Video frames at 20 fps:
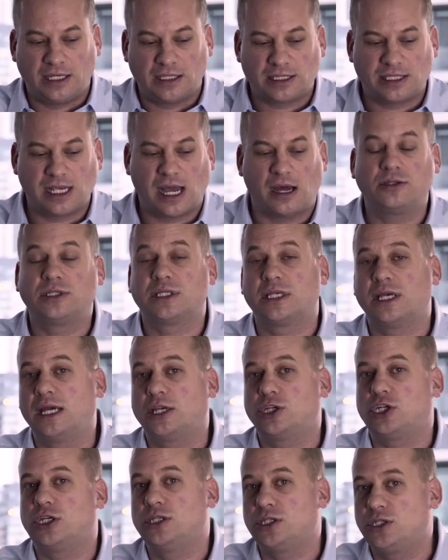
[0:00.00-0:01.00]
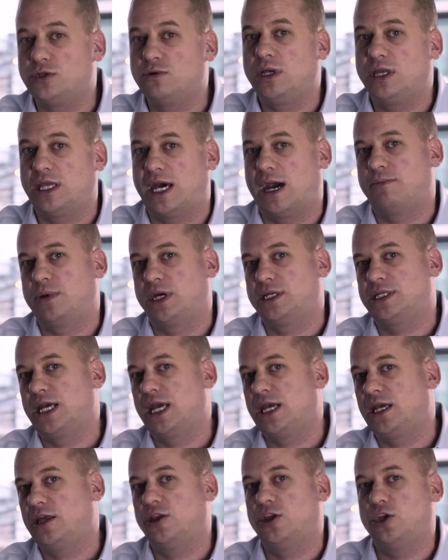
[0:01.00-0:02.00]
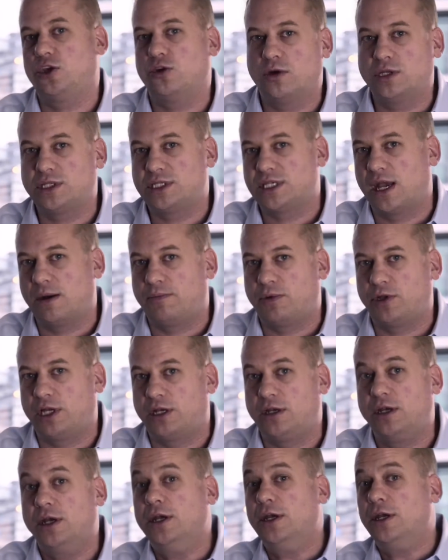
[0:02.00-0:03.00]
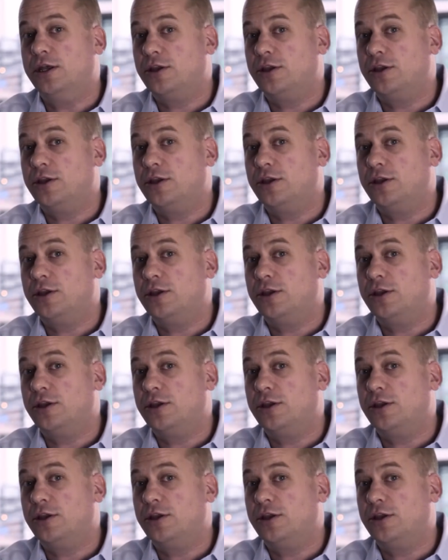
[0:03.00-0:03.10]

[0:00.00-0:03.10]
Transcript: And it sounds like she's doing that by taking the urine sample in.